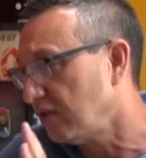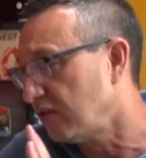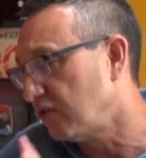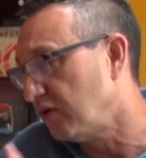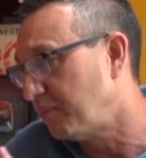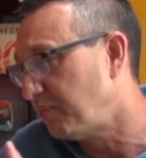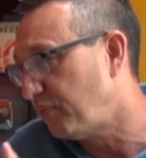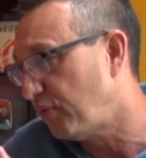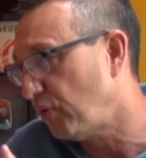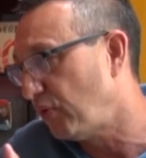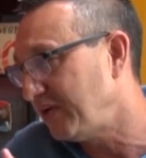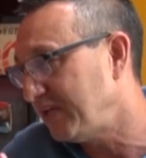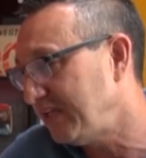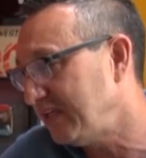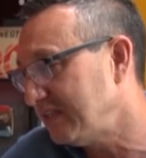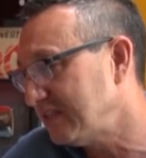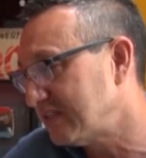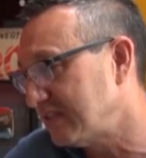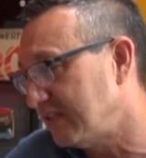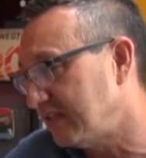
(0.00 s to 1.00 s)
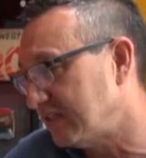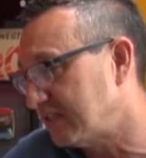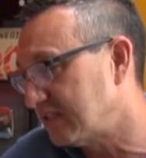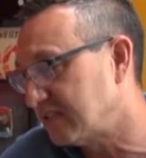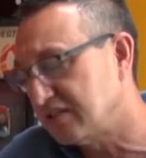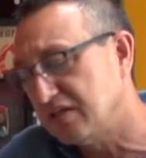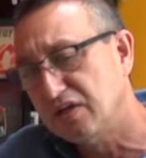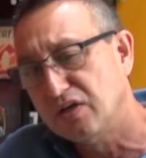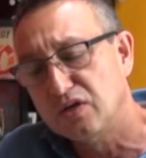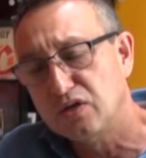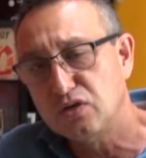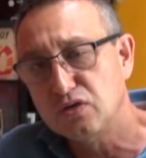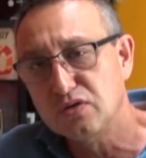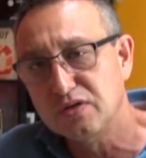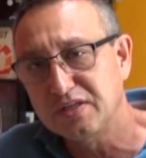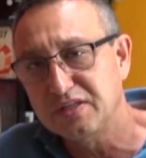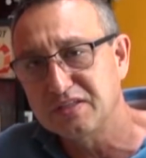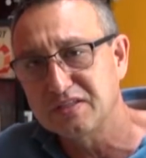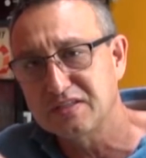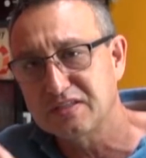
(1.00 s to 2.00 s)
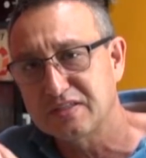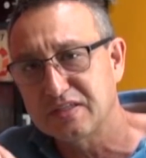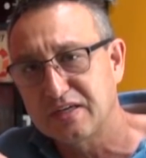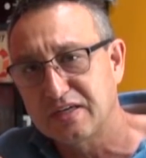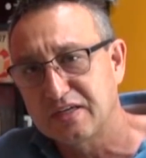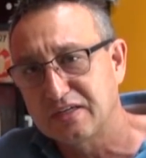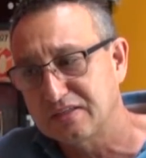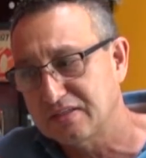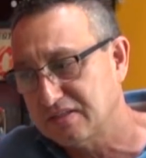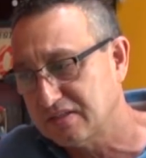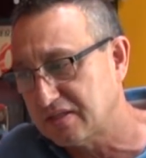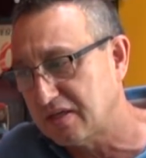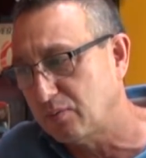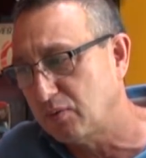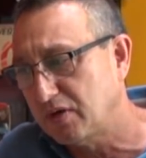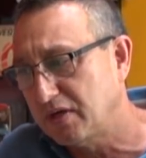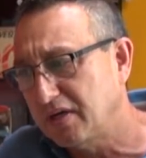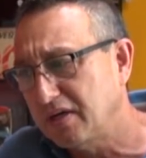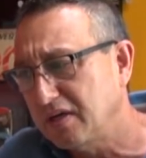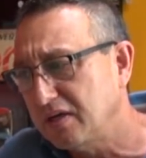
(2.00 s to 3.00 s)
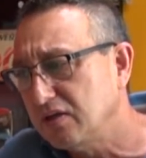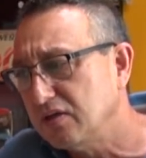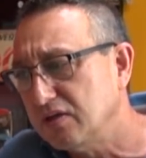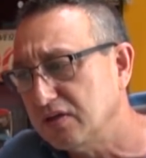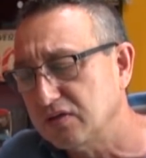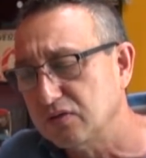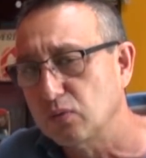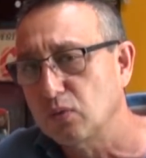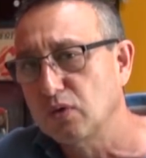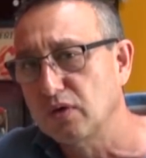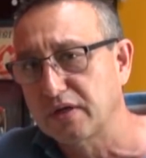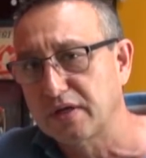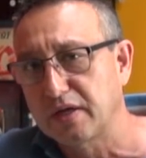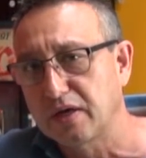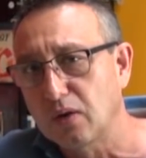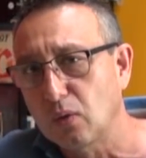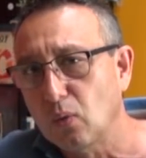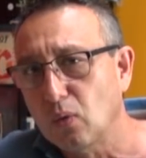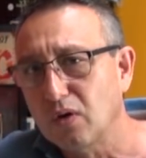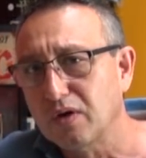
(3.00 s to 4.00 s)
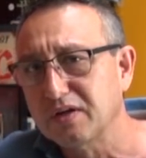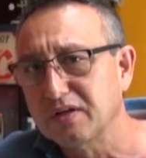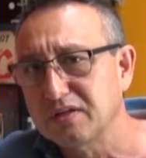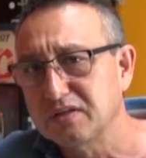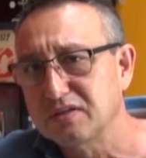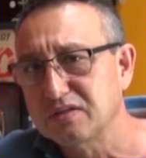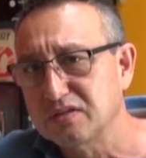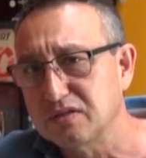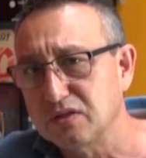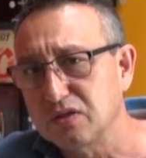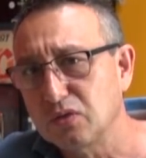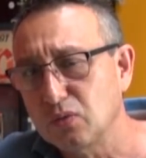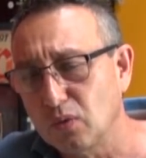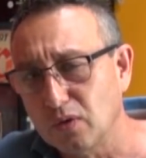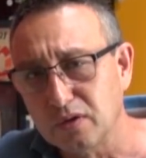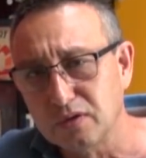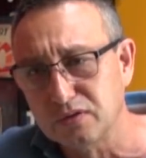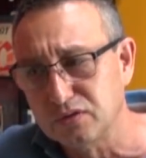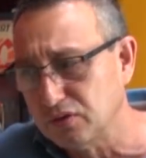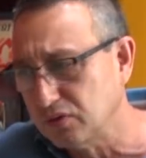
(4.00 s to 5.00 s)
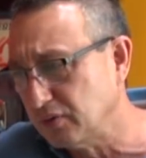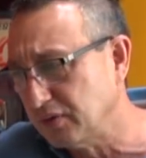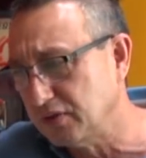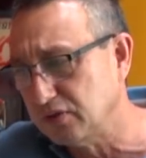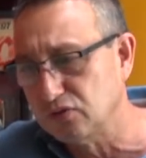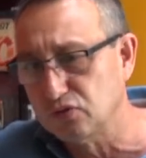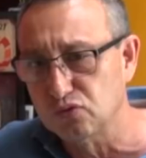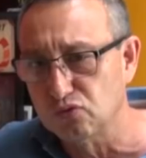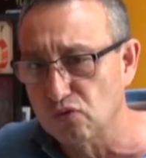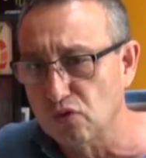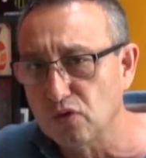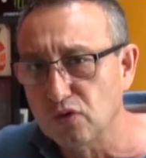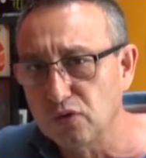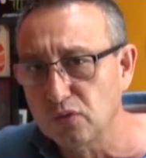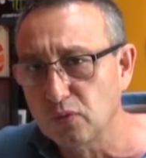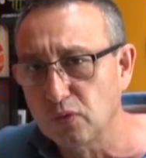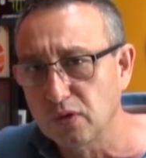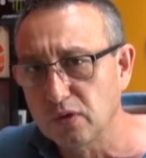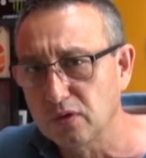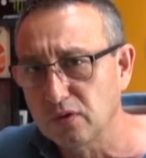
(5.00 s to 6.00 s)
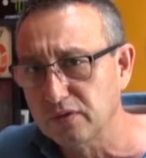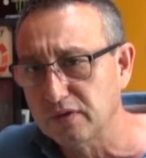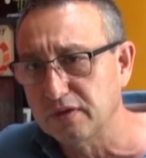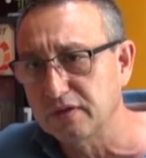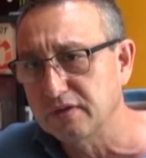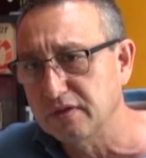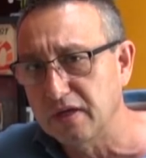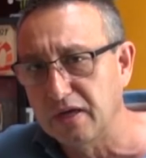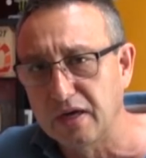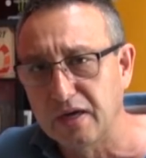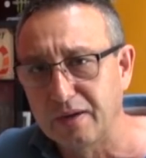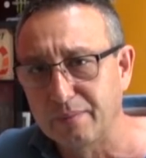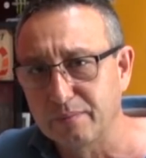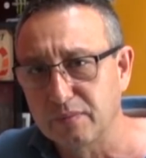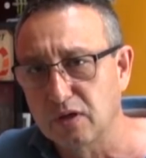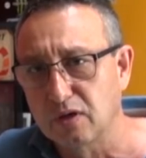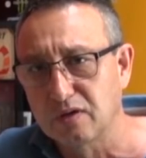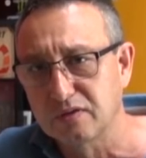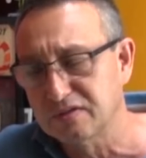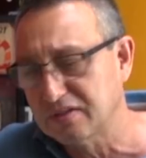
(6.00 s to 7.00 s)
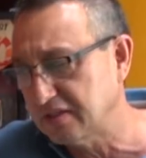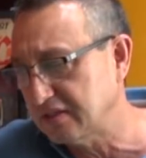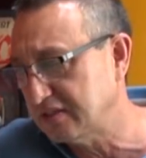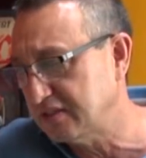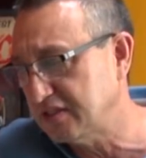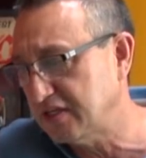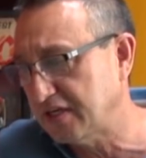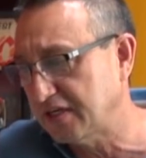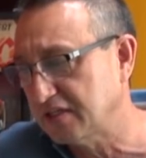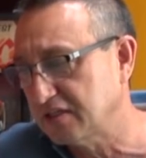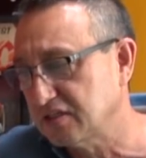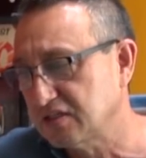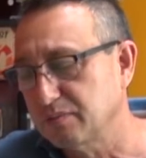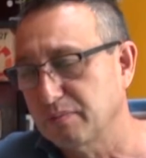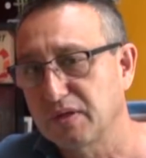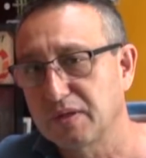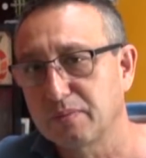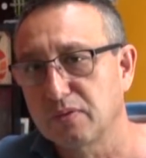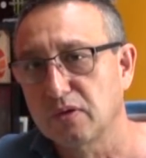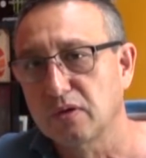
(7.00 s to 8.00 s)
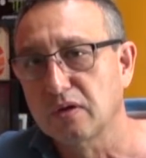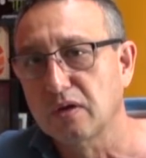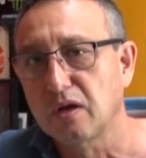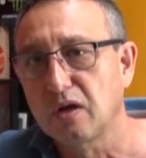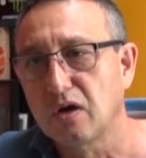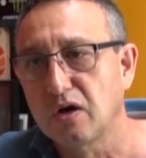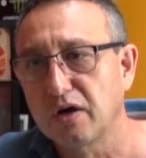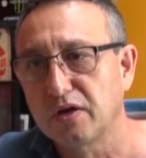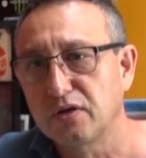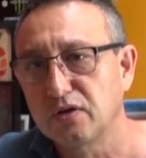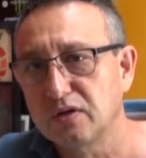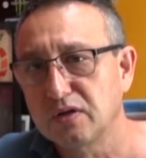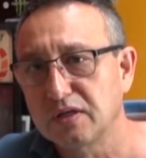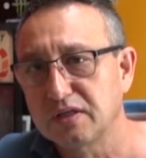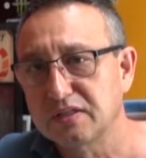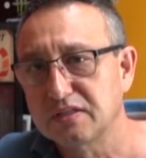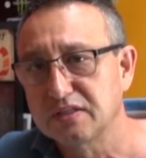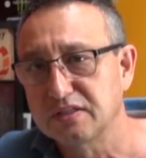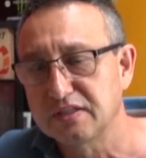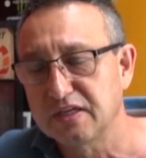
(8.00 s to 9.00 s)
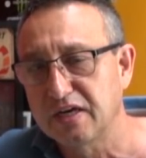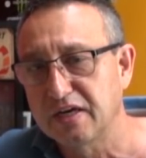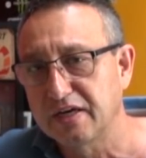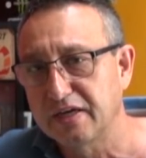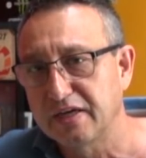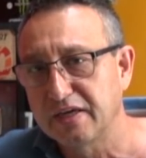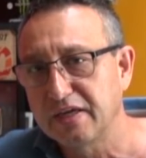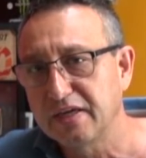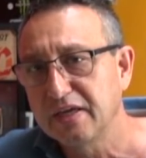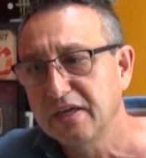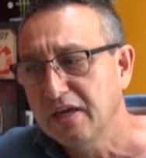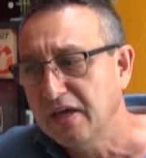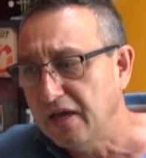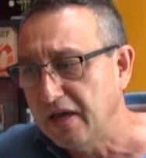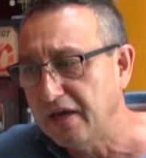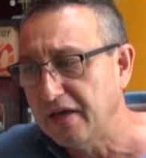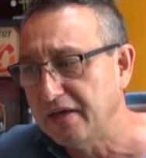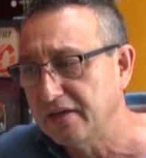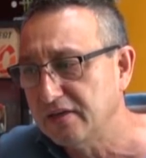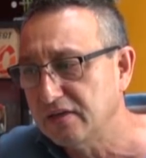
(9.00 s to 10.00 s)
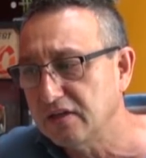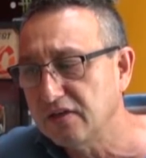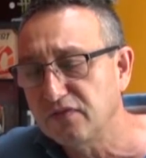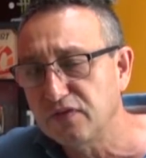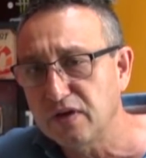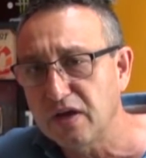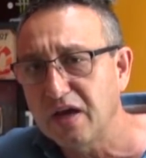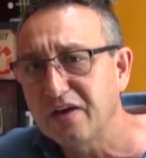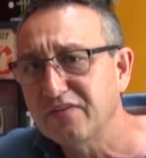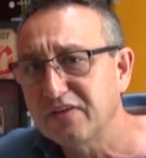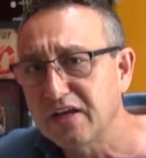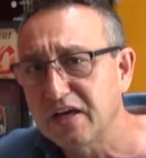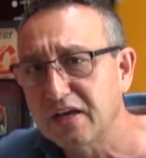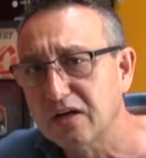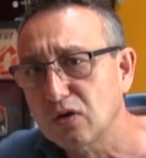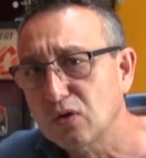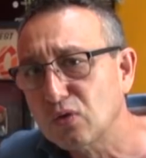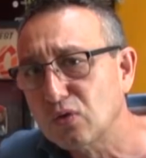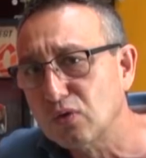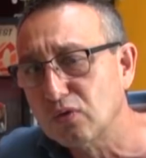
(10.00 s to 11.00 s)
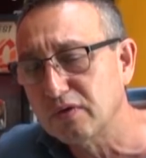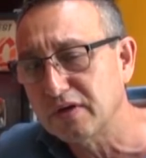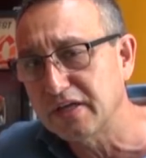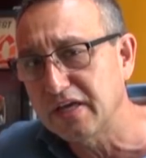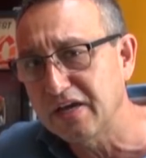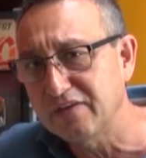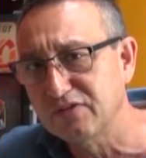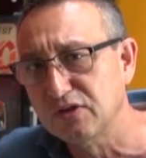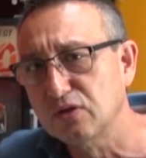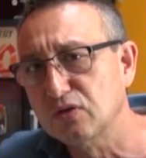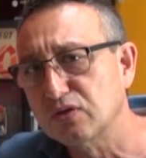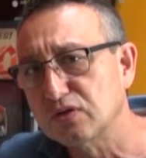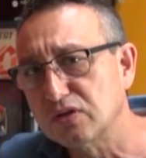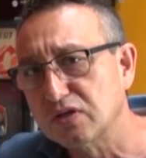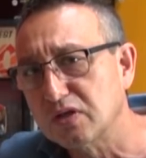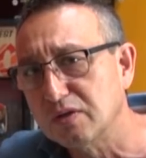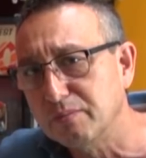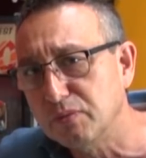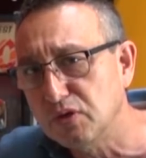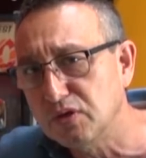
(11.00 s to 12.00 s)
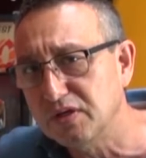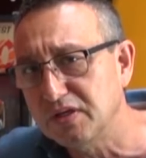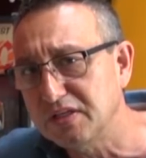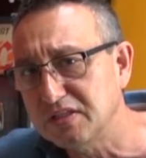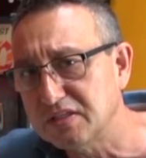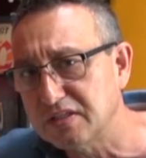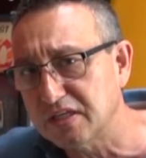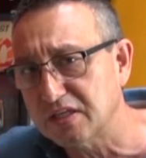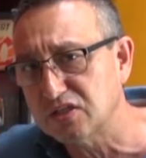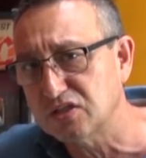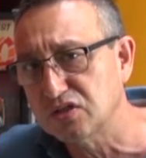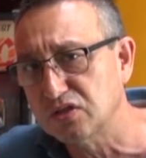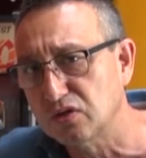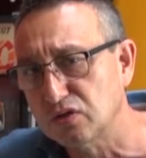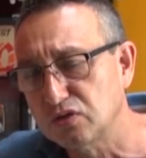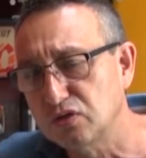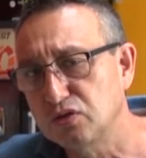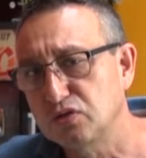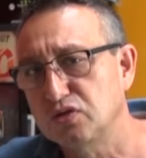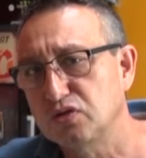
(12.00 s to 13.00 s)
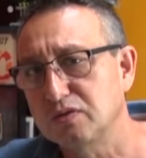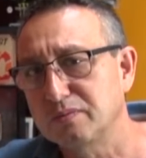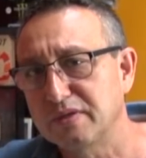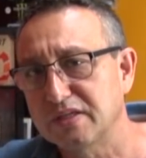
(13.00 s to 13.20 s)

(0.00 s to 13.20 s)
The point is this: you need to start somewhere. You need to work out what it is that you want to do in drone world. And you know, I was chatting to some people online earlier today, and if you haven't had a look already, have a look at the community section on YouTube.